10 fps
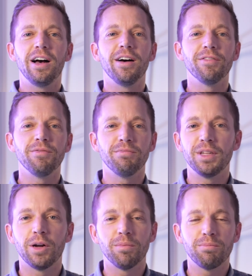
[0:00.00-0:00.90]
of
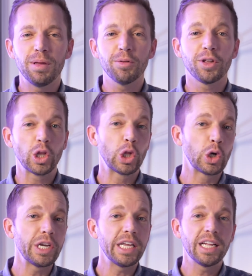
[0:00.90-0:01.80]
people that are
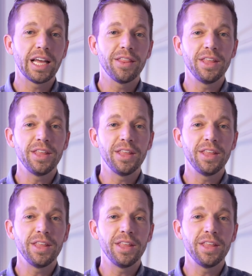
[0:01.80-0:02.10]
learning